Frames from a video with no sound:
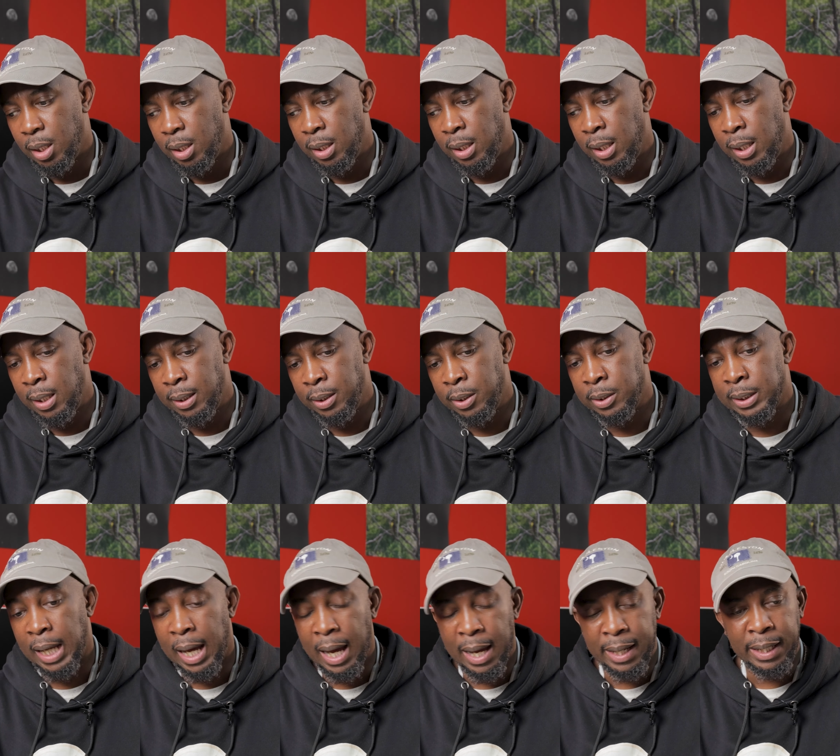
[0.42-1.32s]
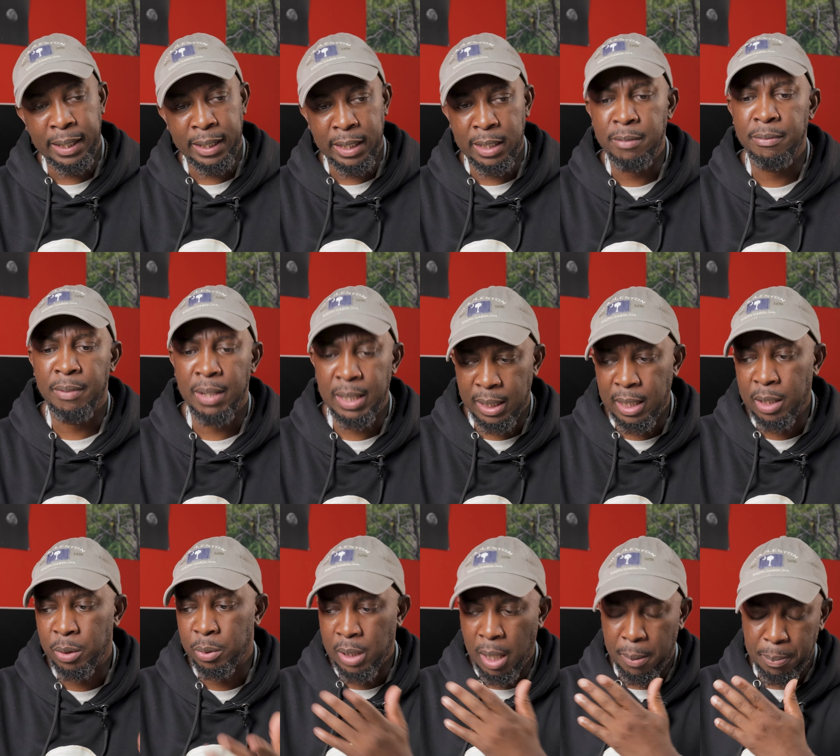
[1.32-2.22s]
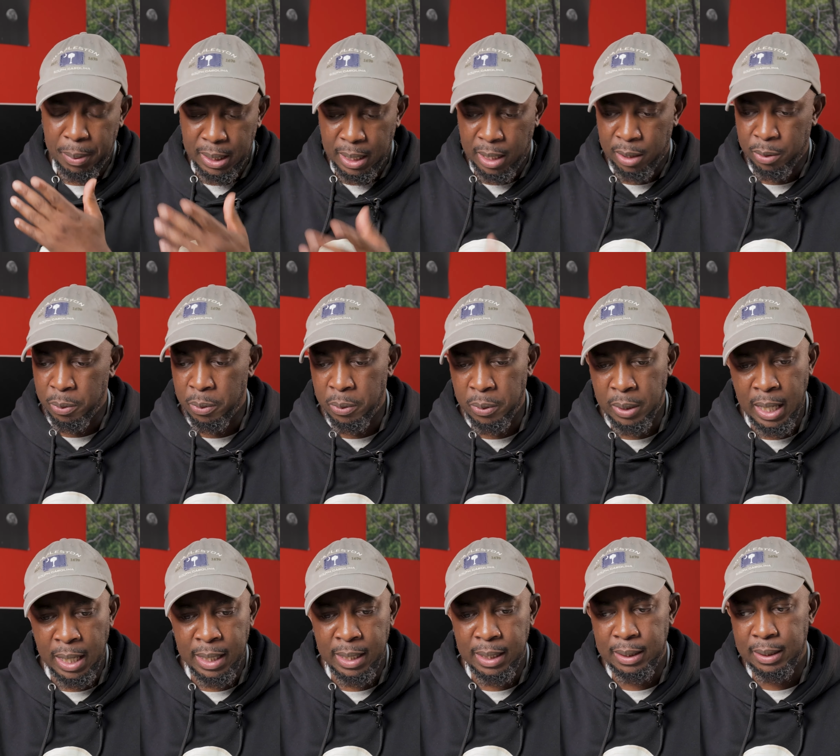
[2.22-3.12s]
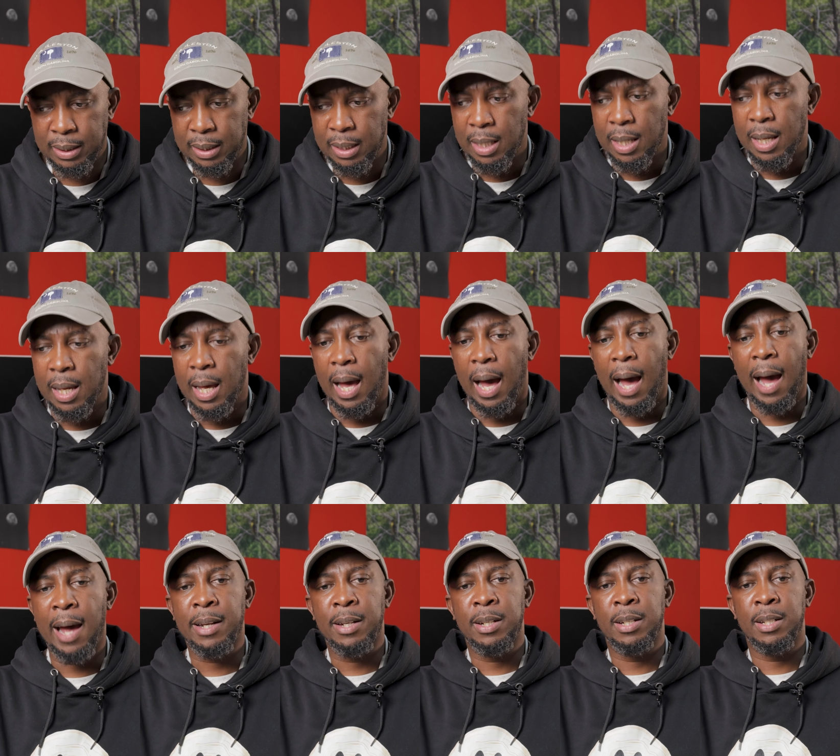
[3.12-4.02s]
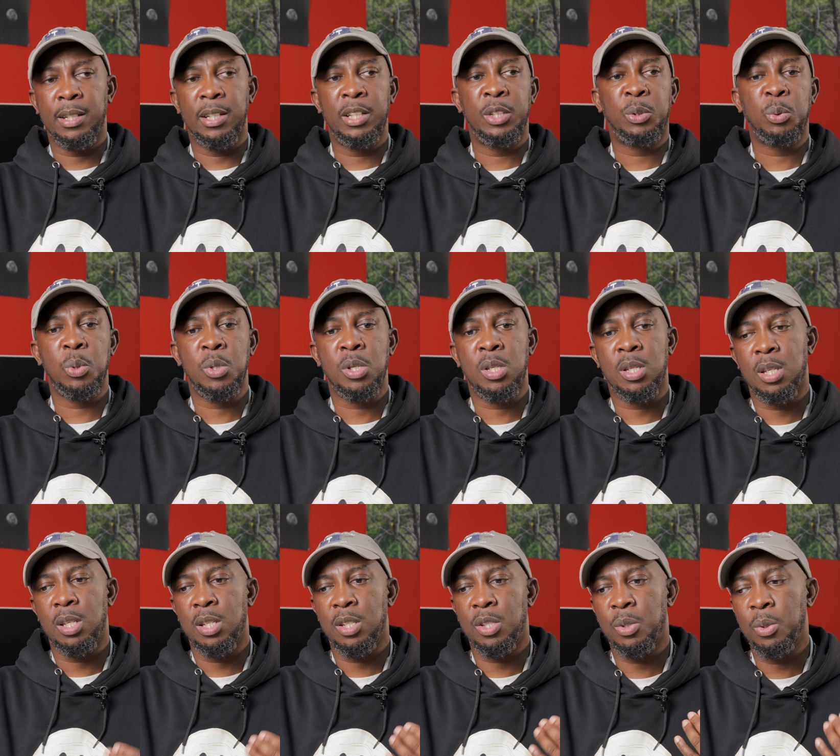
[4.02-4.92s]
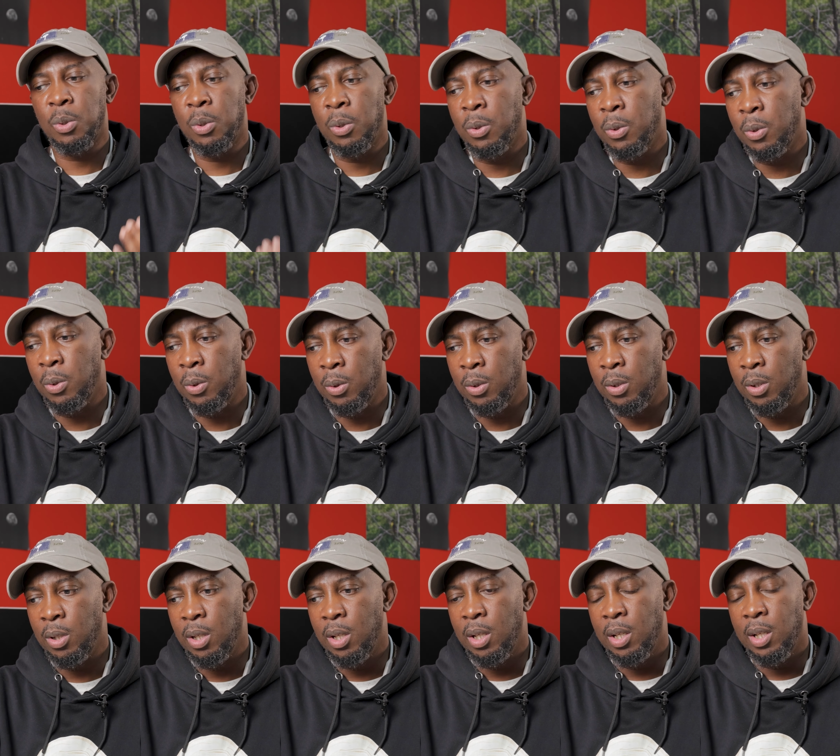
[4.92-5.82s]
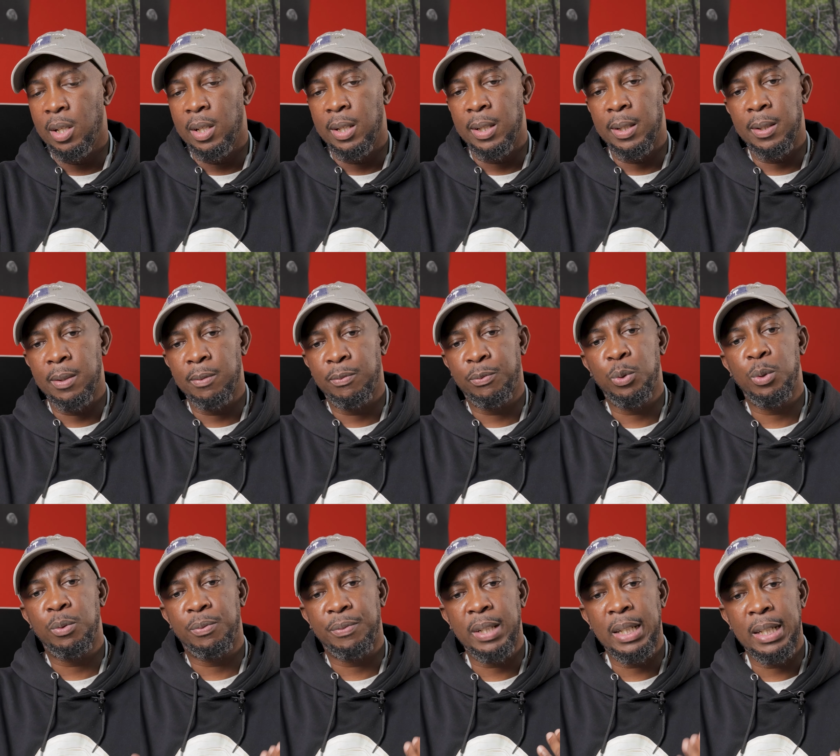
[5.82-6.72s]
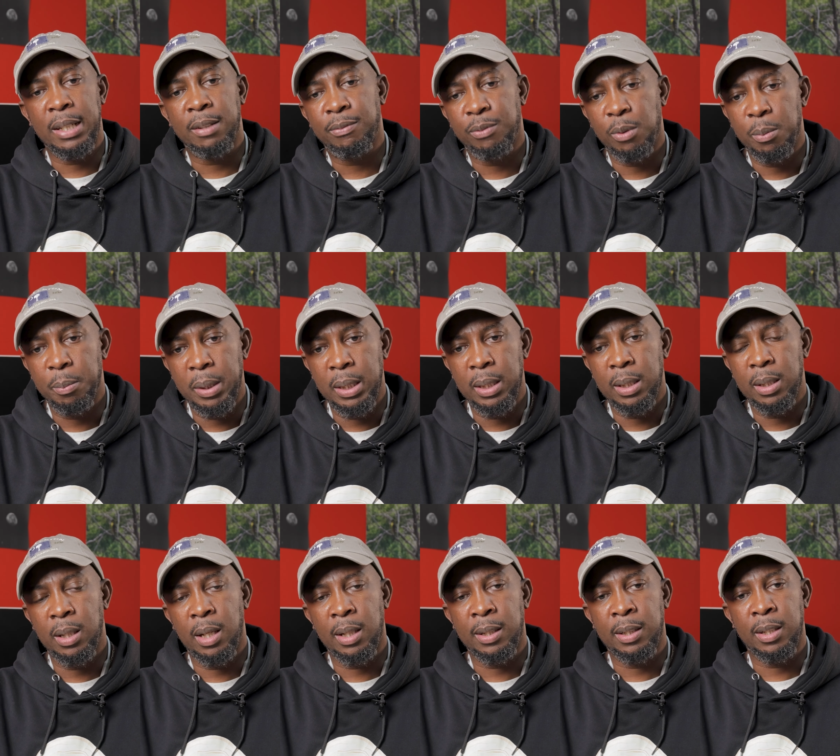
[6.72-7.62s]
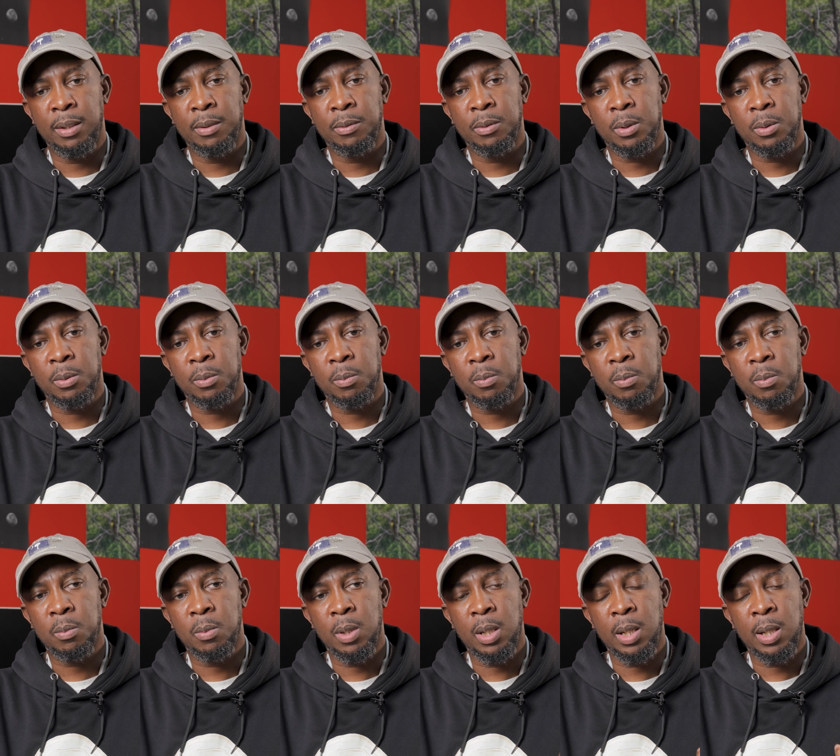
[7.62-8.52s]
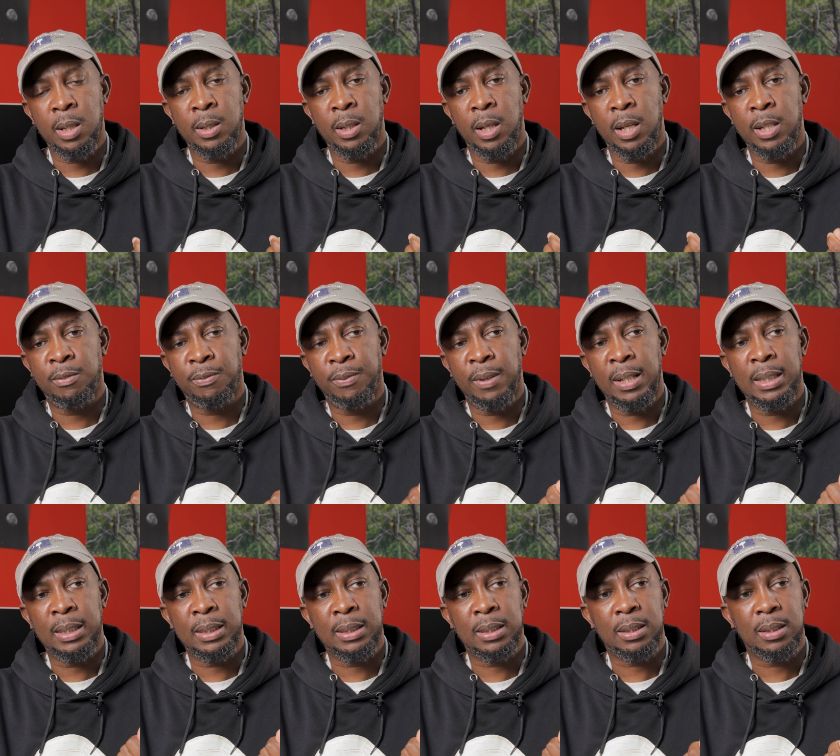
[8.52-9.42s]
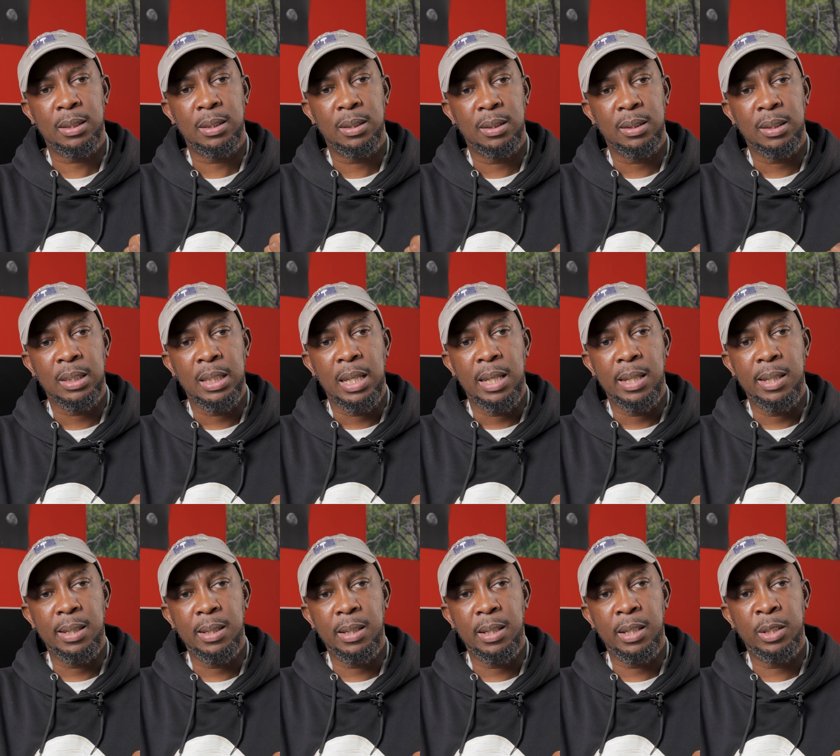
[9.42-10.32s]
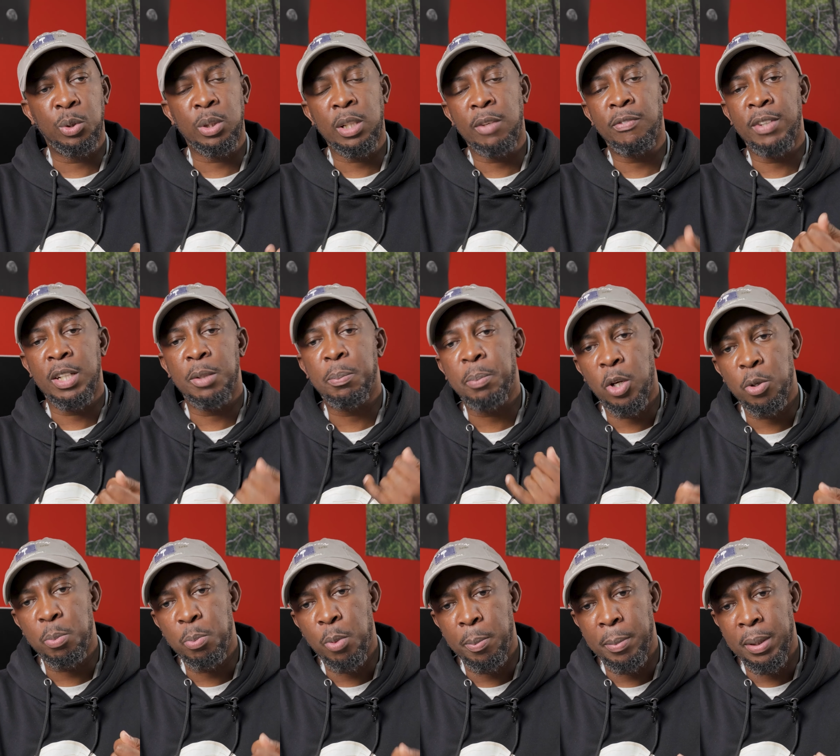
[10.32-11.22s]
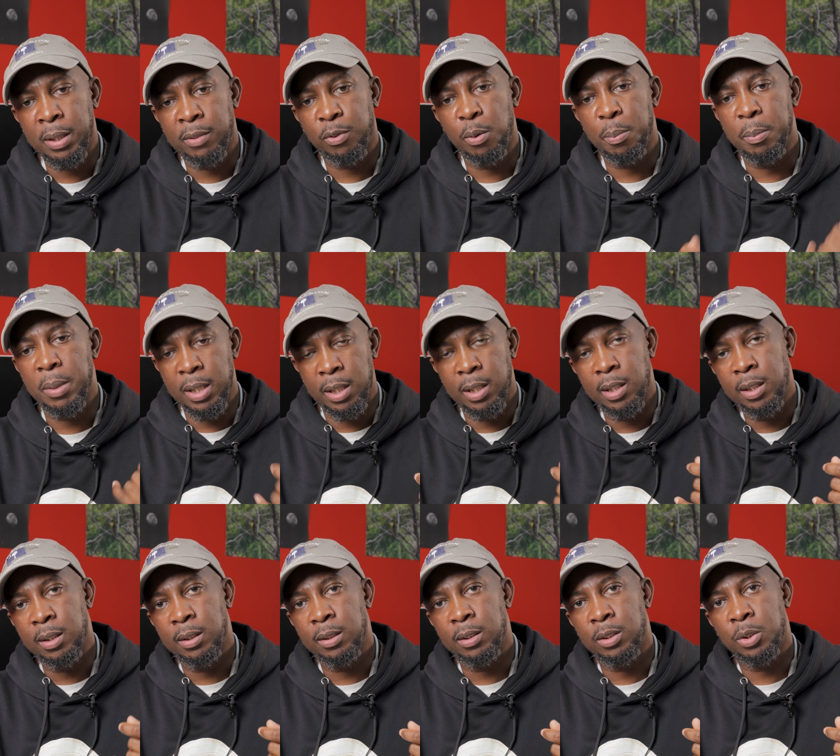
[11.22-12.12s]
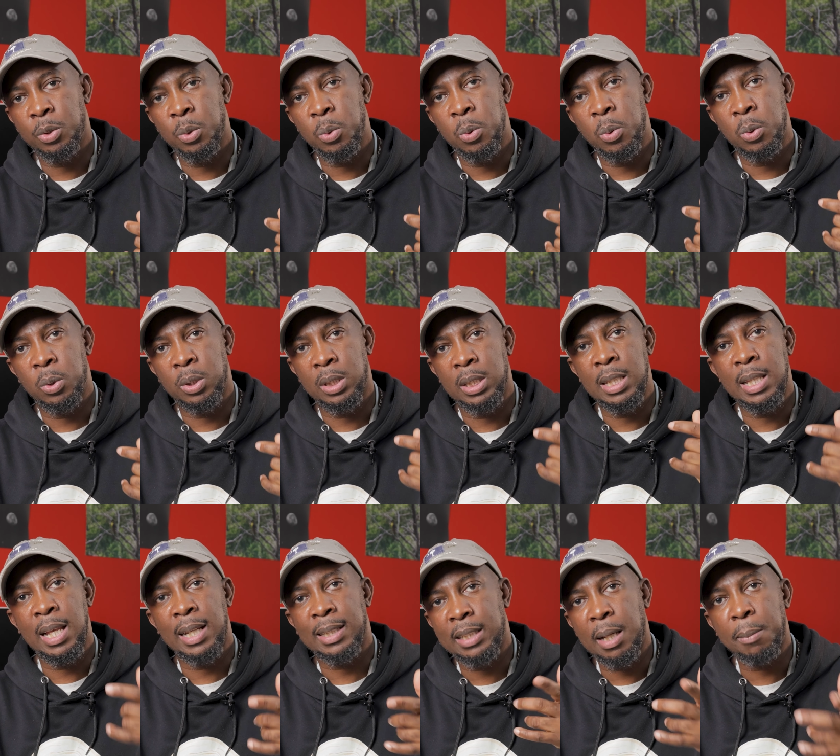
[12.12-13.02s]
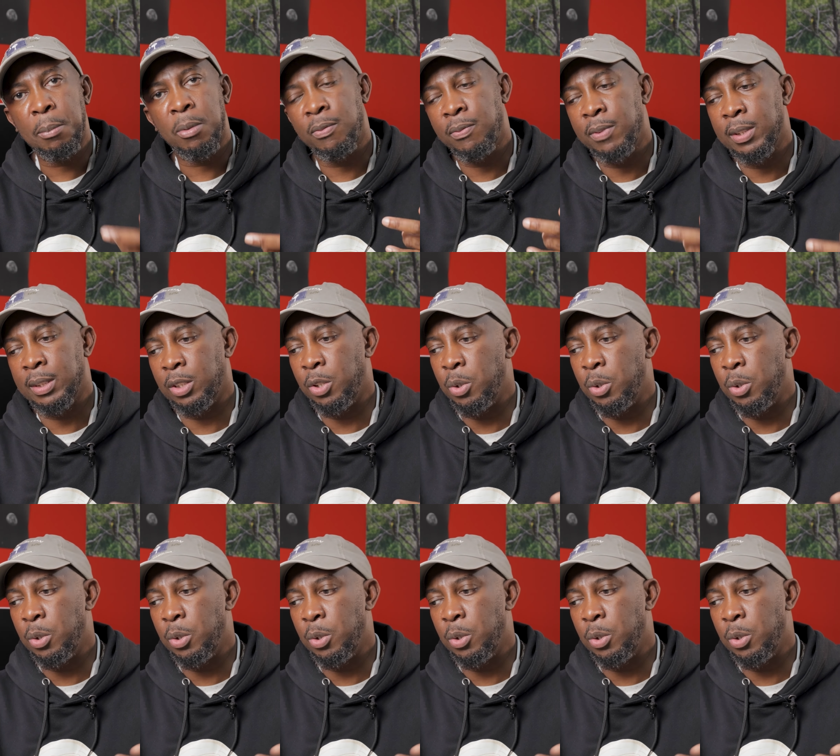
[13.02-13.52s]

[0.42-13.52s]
there was a Heineken event that was happening at Uhuru Gardens, and it was so fulfilling for me, and it was a very proud moment for me to see that some of